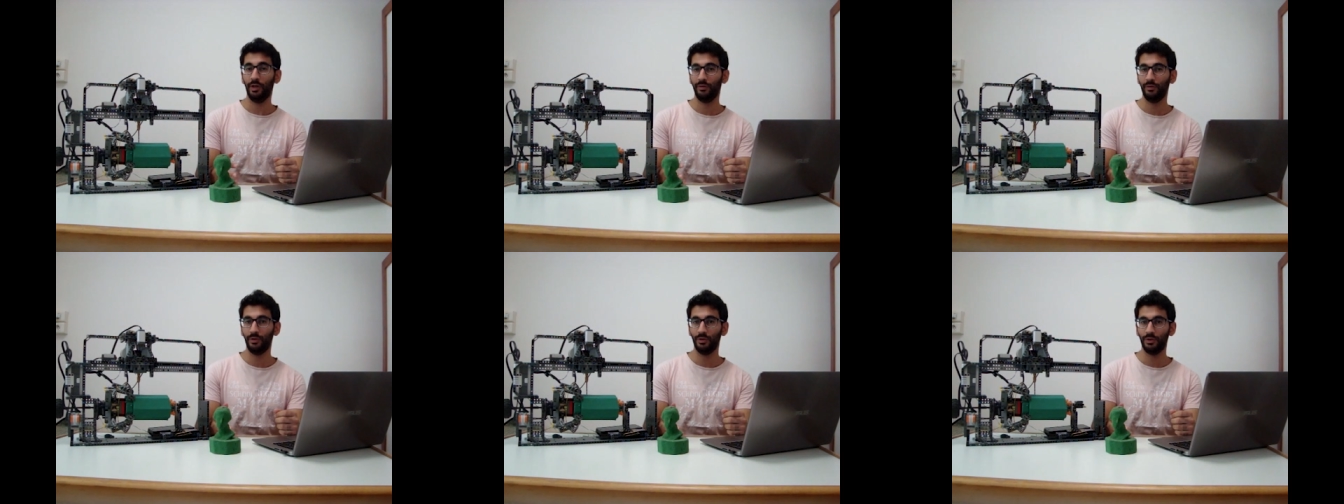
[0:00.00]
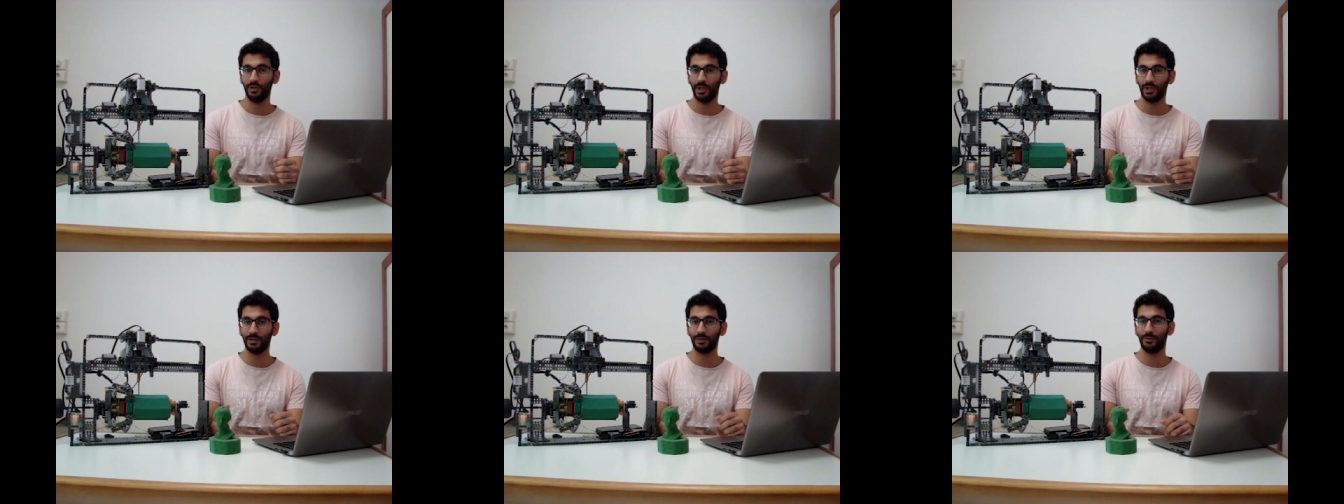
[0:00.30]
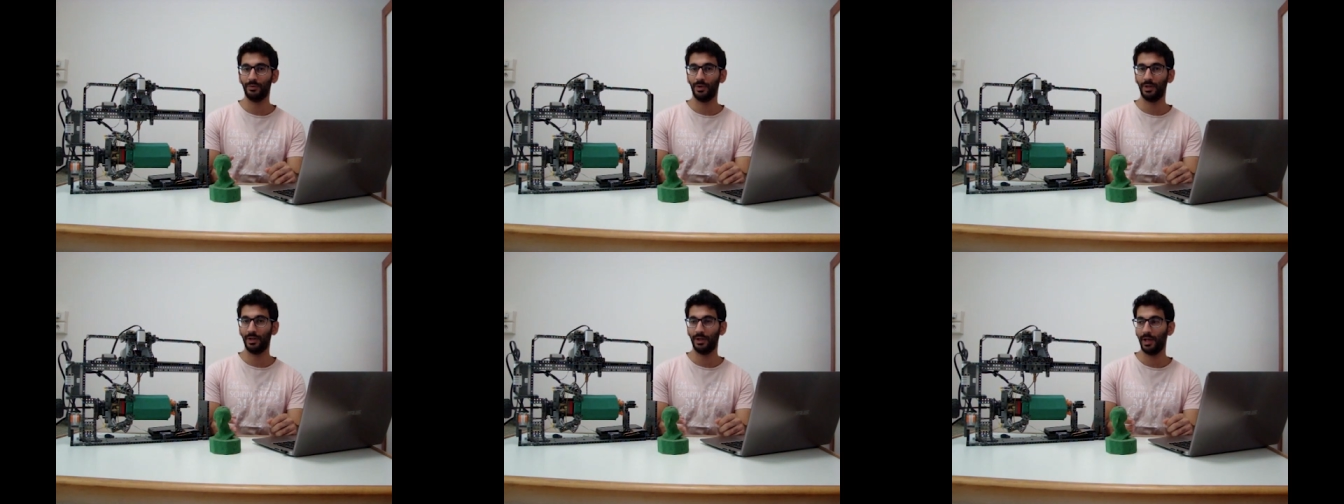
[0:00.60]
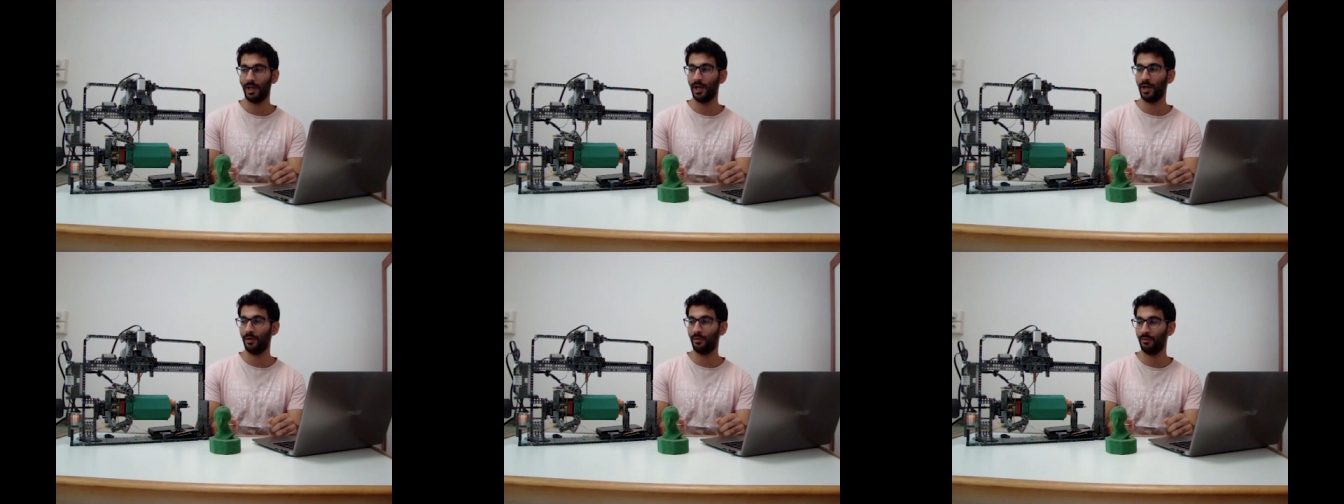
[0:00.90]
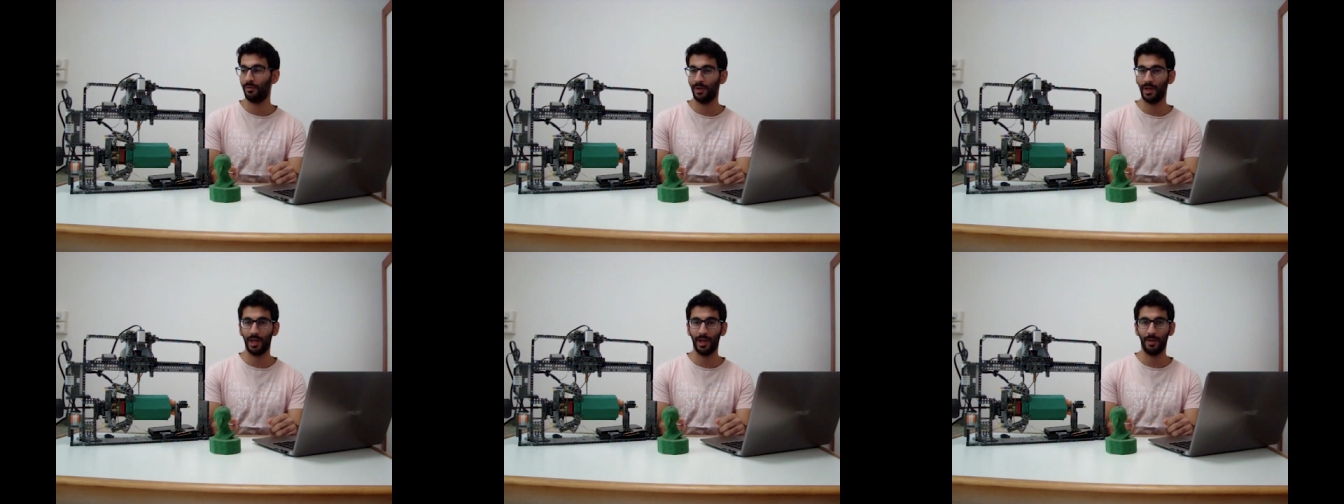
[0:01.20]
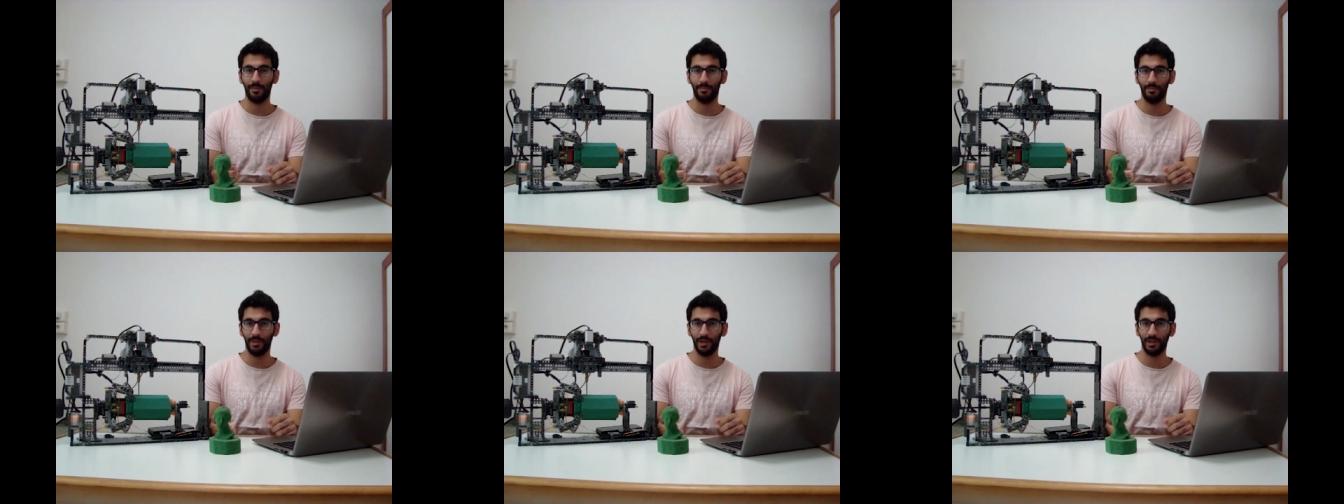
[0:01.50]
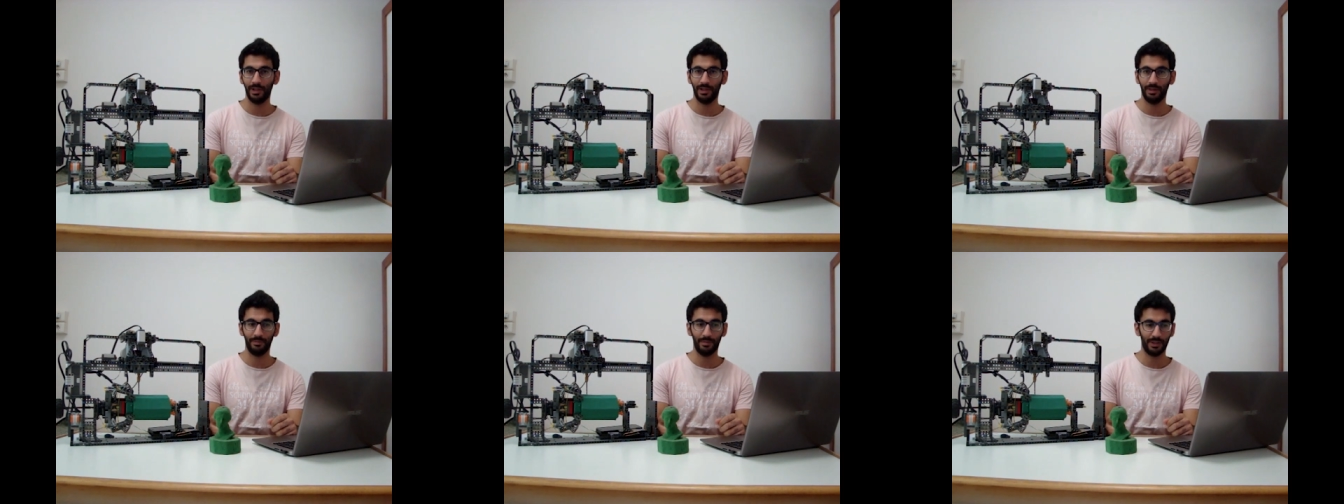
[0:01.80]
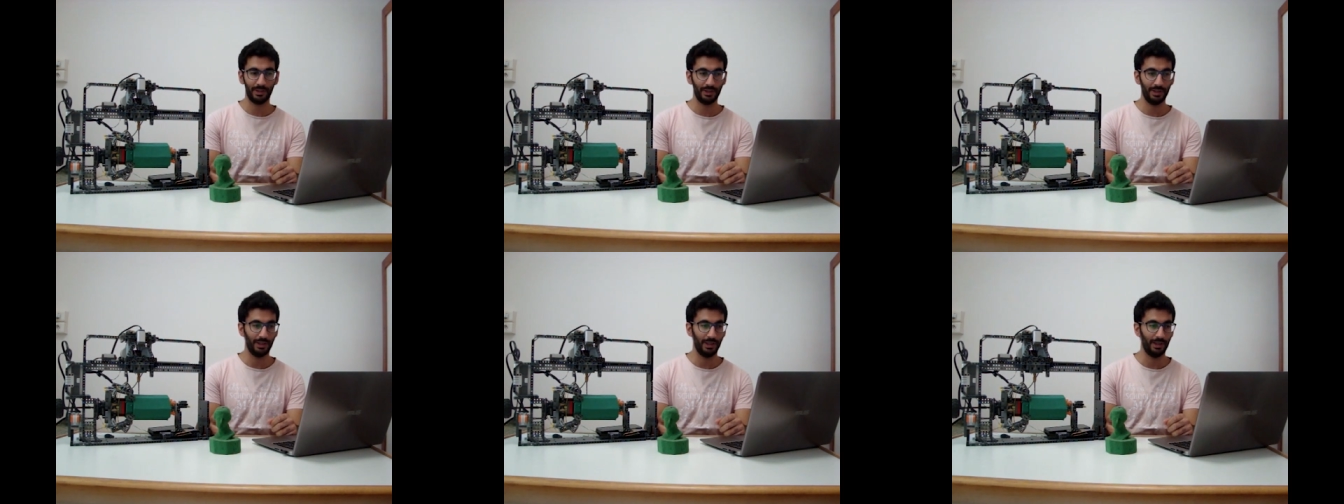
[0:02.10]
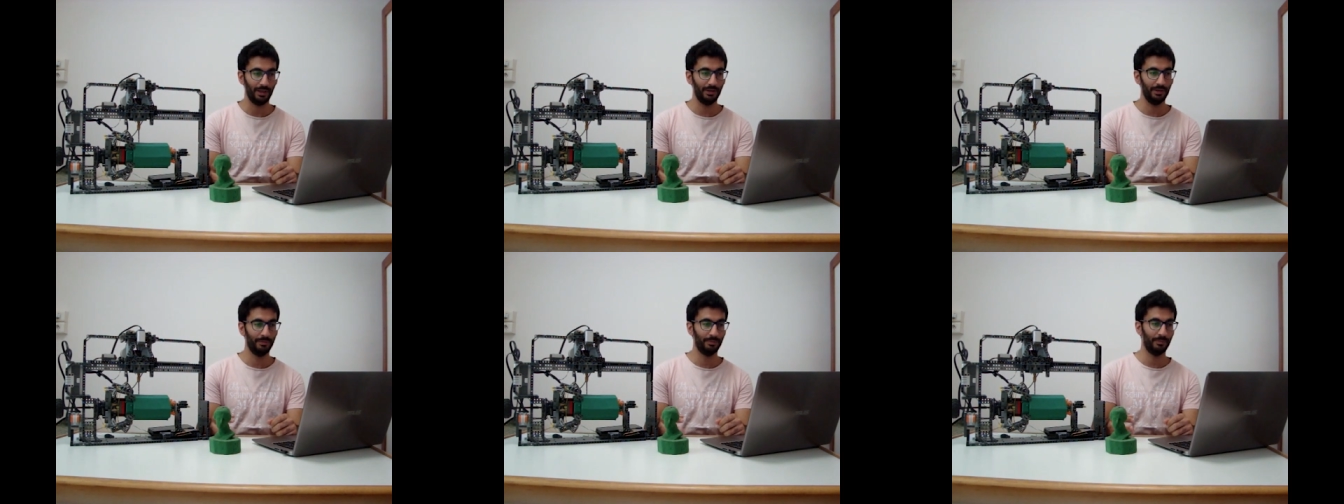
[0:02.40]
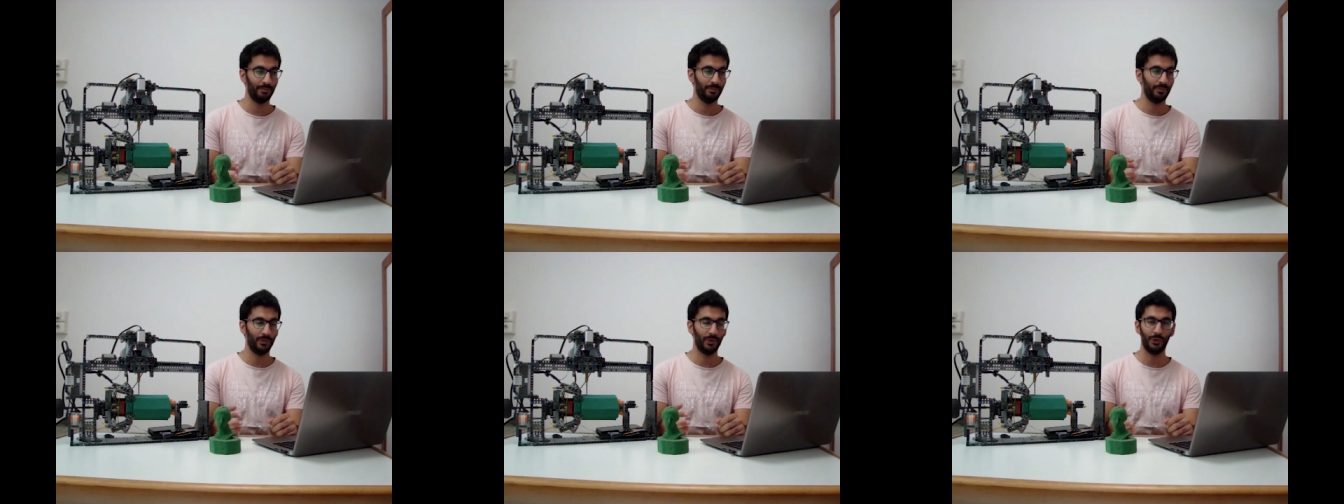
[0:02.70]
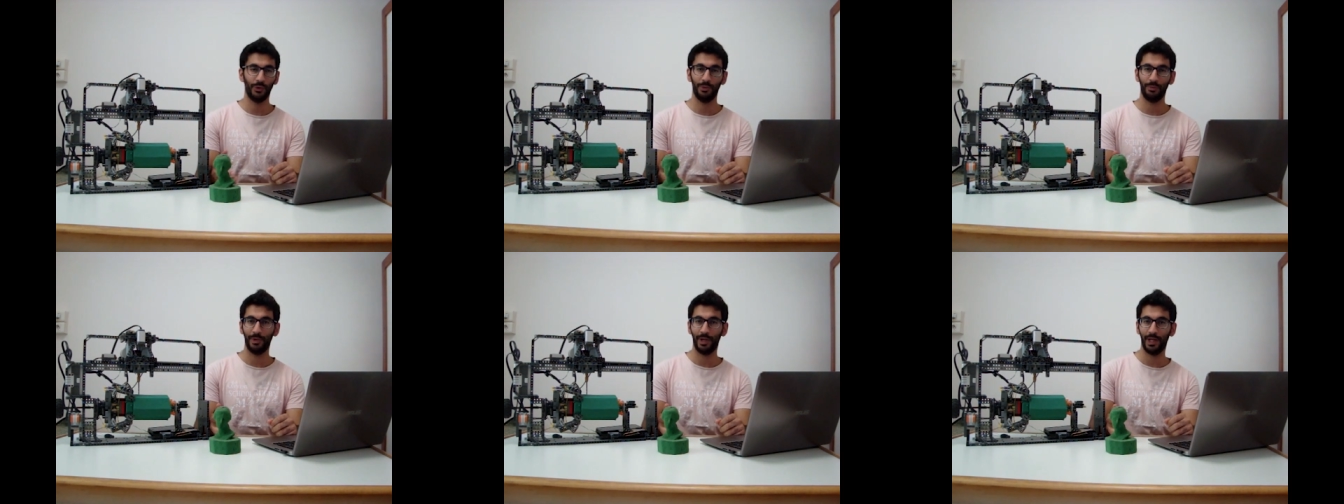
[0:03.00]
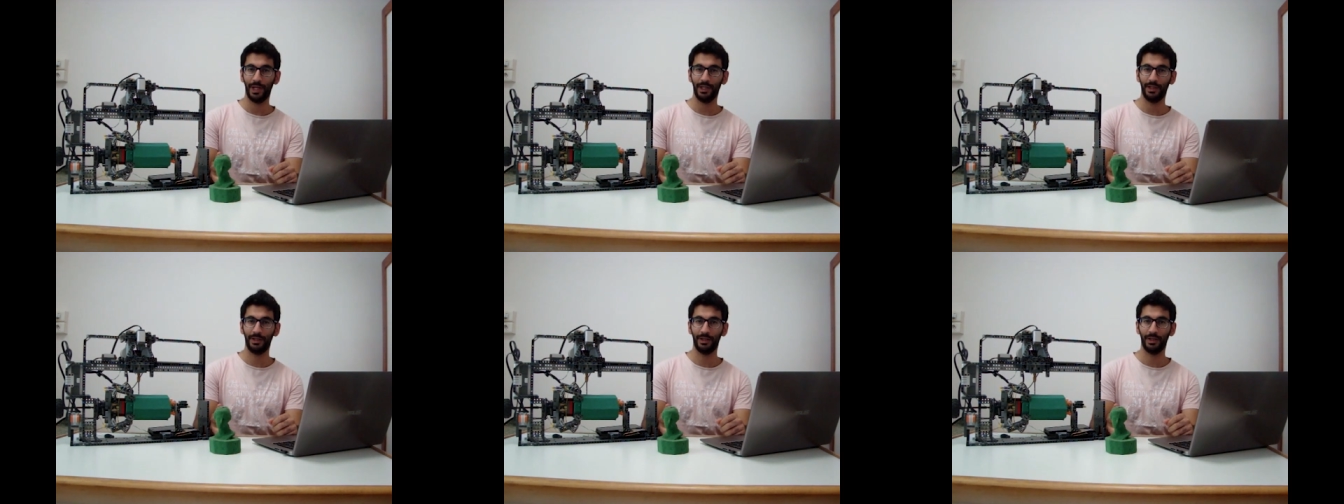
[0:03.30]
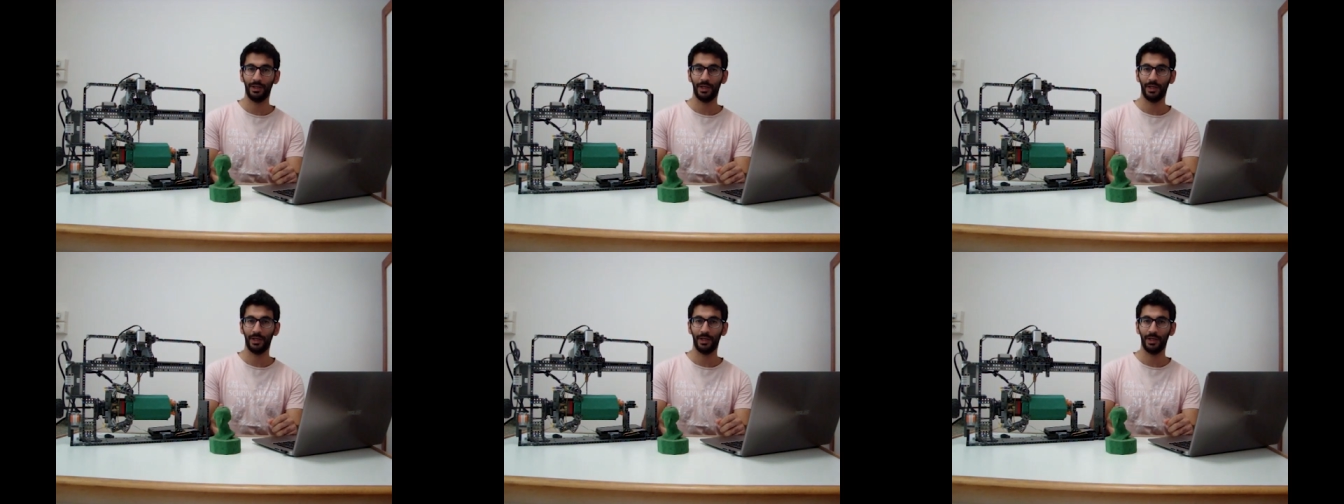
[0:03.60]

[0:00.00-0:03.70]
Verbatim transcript: if you just want to have a milling machine to make